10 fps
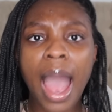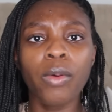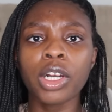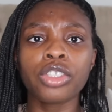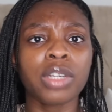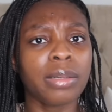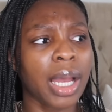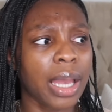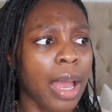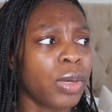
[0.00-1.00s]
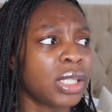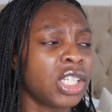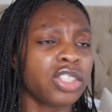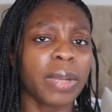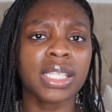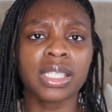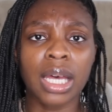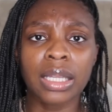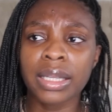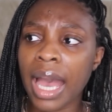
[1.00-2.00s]
I want to teach my
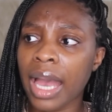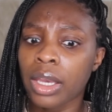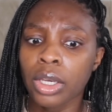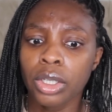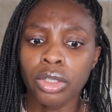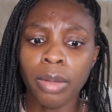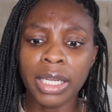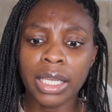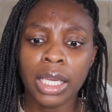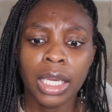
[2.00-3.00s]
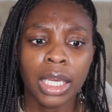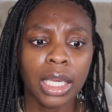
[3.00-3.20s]
son that, you know what I mean,